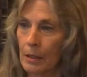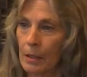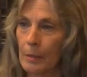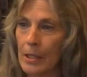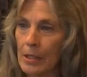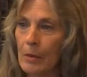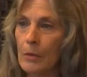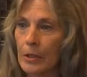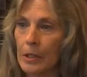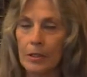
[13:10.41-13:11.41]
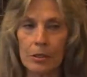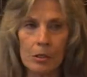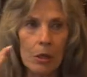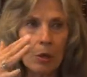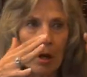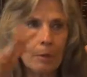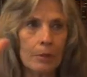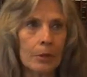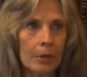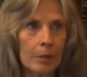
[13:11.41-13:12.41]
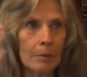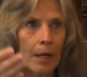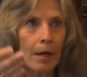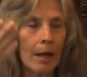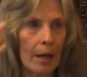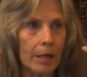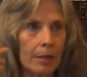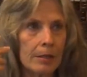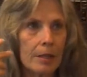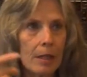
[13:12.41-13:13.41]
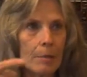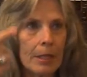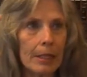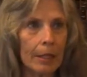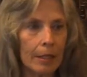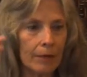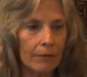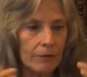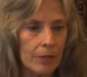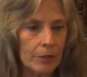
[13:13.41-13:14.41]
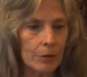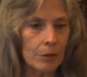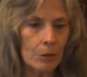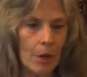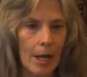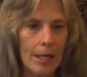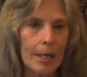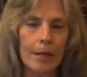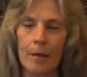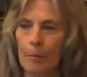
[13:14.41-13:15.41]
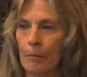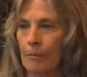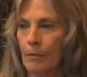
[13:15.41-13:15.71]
That means I'm willing to show up, look in my eyes, come in and feel who I am.